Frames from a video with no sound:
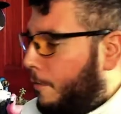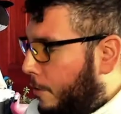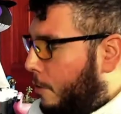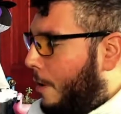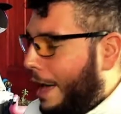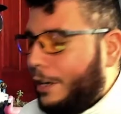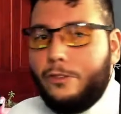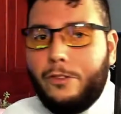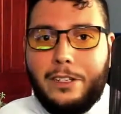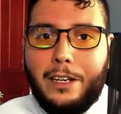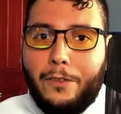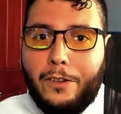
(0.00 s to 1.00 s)
few extra
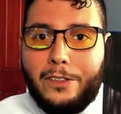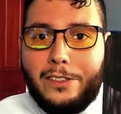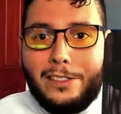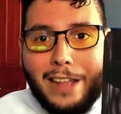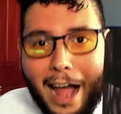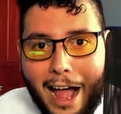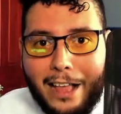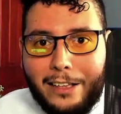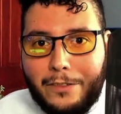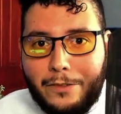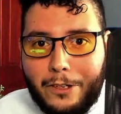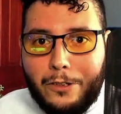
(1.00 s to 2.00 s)
different styles
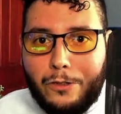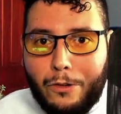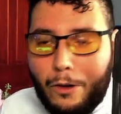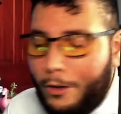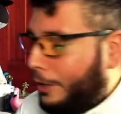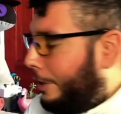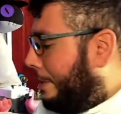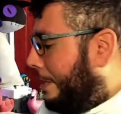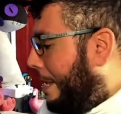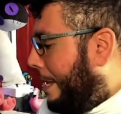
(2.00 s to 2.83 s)
of controllers